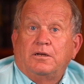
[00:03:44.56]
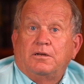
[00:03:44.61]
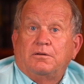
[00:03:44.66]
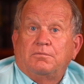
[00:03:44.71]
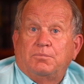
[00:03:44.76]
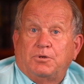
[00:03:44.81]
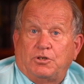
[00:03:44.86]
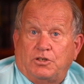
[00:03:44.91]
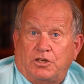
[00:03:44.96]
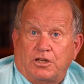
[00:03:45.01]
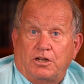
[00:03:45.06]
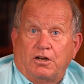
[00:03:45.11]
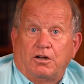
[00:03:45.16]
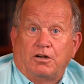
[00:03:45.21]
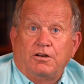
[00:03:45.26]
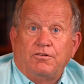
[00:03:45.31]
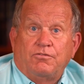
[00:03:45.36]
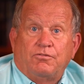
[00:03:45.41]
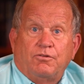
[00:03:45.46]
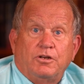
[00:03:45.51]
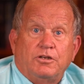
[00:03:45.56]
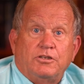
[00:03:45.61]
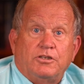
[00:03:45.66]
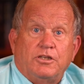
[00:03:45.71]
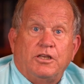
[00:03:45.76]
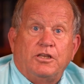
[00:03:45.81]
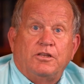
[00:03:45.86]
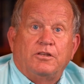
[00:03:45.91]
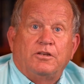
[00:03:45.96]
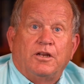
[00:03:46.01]
particularly front
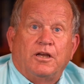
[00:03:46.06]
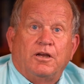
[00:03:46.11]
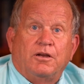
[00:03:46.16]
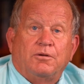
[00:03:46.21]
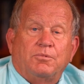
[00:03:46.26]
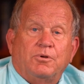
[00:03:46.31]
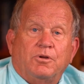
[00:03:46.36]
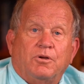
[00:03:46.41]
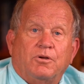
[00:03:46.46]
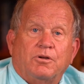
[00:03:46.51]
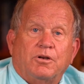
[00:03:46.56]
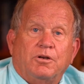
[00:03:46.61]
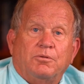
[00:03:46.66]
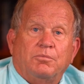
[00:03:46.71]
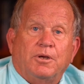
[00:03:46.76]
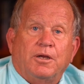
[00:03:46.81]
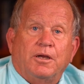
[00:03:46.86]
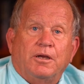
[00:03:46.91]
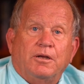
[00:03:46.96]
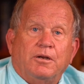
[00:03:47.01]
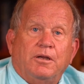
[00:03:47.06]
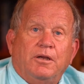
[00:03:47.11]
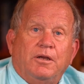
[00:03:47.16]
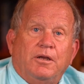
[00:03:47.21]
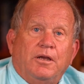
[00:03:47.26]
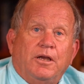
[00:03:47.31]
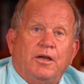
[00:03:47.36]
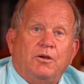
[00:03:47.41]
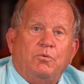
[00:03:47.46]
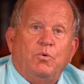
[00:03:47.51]
teeth now I'm talking about,
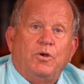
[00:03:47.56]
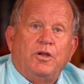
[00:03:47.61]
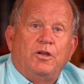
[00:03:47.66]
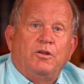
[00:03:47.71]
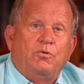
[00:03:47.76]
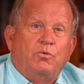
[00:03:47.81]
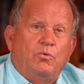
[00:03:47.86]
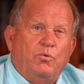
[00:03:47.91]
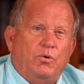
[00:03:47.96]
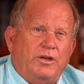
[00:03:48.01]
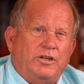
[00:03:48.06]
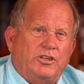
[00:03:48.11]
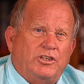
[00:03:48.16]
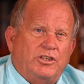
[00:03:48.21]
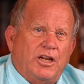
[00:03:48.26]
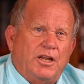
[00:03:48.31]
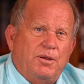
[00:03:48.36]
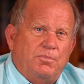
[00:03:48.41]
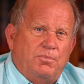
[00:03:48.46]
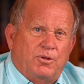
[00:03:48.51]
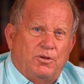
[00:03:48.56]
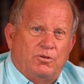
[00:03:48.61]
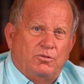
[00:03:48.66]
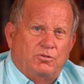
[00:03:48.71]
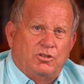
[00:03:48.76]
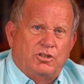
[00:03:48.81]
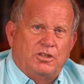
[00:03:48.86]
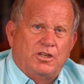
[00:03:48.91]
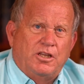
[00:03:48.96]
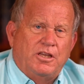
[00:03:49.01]
and we can reshape
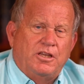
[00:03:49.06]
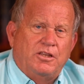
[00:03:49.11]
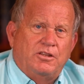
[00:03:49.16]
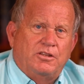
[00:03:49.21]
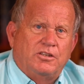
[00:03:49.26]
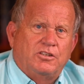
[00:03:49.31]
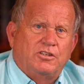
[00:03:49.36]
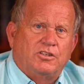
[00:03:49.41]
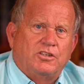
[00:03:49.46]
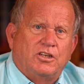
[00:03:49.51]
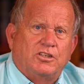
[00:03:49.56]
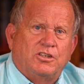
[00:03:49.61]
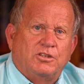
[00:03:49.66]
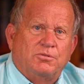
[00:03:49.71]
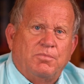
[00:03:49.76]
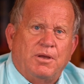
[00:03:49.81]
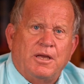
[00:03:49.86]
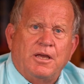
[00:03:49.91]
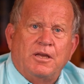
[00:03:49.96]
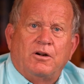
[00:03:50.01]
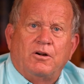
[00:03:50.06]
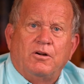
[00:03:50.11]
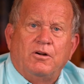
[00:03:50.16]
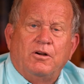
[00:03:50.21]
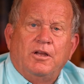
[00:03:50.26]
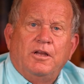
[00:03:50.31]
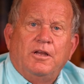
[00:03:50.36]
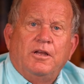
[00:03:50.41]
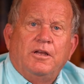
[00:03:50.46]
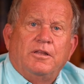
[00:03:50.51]
those teeth in such a manner
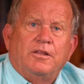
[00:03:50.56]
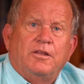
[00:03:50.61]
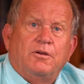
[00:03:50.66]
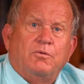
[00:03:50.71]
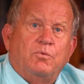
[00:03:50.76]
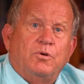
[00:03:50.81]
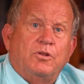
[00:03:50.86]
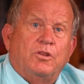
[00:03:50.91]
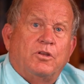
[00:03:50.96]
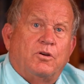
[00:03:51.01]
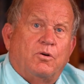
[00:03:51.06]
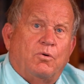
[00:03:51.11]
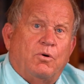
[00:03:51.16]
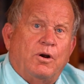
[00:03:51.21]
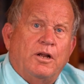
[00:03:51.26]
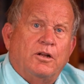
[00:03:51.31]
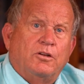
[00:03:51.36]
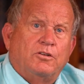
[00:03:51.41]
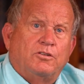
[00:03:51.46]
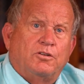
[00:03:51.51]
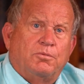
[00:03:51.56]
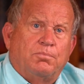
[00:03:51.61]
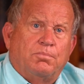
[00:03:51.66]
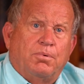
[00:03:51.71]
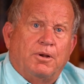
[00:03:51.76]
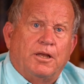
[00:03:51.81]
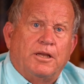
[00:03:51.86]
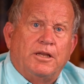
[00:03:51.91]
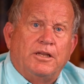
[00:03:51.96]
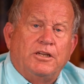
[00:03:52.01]
that when the crowns are
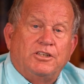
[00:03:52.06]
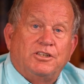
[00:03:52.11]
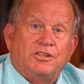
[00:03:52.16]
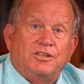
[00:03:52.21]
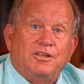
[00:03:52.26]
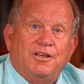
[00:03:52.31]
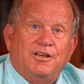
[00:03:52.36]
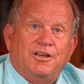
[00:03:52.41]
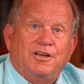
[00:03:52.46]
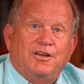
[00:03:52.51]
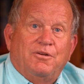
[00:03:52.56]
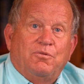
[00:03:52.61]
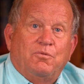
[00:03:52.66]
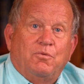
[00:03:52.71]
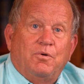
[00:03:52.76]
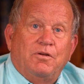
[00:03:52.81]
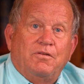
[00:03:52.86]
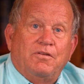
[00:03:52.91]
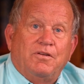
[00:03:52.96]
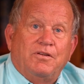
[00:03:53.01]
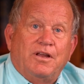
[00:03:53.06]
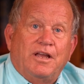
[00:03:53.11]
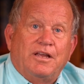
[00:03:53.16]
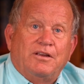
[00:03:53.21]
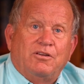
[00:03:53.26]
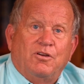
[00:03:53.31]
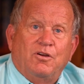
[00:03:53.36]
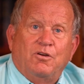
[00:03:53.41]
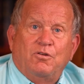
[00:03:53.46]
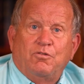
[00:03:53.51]
placed, we
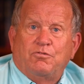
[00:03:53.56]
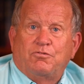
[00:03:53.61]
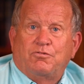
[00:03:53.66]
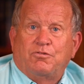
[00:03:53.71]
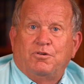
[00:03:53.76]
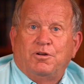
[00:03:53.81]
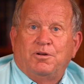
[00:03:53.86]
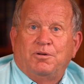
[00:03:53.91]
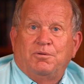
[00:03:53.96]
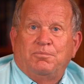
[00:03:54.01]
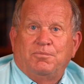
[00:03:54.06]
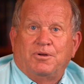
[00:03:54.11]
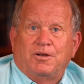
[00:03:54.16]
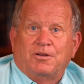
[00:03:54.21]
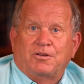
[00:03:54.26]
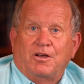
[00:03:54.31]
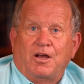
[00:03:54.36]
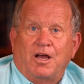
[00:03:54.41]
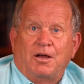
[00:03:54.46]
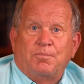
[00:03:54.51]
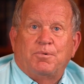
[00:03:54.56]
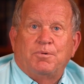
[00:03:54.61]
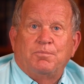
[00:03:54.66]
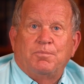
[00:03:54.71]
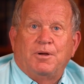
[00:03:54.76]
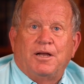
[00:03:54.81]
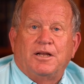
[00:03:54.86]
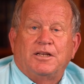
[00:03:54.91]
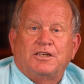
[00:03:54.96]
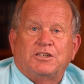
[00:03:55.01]
go from a
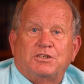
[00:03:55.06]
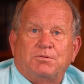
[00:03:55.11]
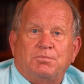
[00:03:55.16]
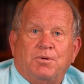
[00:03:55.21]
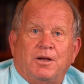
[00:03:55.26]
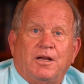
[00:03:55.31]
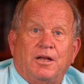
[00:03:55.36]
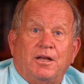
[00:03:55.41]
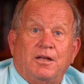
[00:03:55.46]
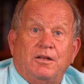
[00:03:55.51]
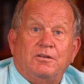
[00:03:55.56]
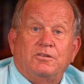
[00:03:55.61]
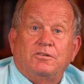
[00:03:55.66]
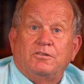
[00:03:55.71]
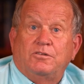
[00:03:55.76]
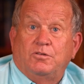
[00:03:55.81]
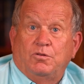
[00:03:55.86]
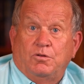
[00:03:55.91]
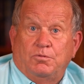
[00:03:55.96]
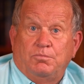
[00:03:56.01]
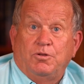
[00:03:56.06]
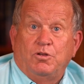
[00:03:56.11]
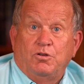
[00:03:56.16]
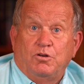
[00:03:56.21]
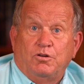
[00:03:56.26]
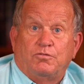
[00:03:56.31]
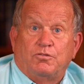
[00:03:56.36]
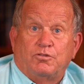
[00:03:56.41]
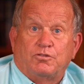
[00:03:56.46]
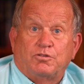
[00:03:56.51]
compromised smile to a
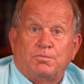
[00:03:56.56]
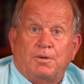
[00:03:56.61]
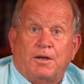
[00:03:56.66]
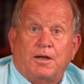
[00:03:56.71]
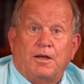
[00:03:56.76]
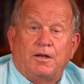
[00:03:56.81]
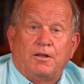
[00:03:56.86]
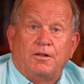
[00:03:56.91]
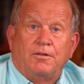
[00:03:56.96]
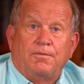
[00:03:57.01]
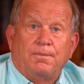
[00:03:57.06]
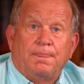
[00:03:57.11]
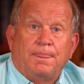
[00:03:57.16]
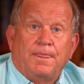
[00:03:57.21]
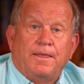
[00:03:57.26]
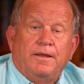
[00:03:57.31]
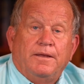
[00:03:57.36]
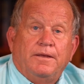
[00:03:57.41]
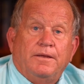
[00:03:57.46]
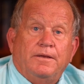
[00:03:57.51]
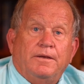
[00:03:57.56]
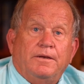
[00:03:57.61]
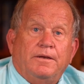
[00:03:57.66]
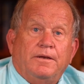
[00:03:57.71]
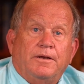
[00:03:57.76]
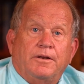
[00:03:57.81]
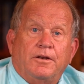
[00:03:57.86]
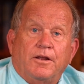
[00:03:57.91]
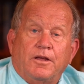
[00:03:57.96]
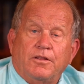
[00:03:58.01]
beautiful smile.
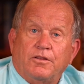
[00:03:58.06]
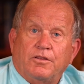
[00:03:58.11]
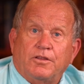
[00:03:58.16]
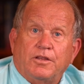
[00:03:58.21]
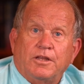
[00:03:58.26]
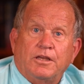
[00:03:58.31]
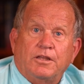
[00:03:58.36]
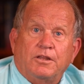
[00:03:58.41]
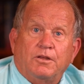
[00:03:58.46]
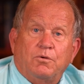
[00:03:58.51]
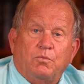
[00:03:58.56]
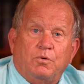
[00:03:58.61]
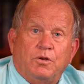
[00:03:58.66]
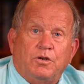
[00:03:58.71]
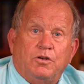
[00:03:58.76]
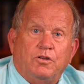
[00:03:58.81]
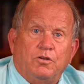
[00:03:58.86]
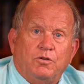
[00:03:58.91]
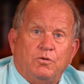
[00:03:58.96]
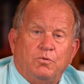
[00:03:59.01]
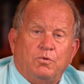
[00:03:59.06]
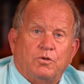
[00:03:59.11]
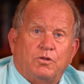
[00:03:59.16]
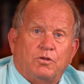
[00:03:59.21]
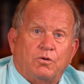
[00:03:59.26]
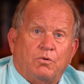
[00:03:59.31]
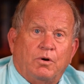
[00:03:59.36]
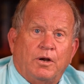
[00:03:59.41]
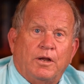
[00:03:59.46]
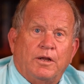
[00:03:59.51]
Another thing that we do with
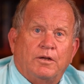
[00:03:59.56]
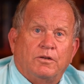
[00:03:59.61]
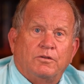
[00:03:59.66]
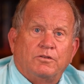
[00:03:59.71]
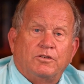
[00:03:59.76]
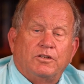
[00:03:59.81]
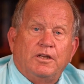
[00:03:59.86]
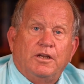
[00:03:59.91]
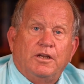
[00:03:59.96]
crowns,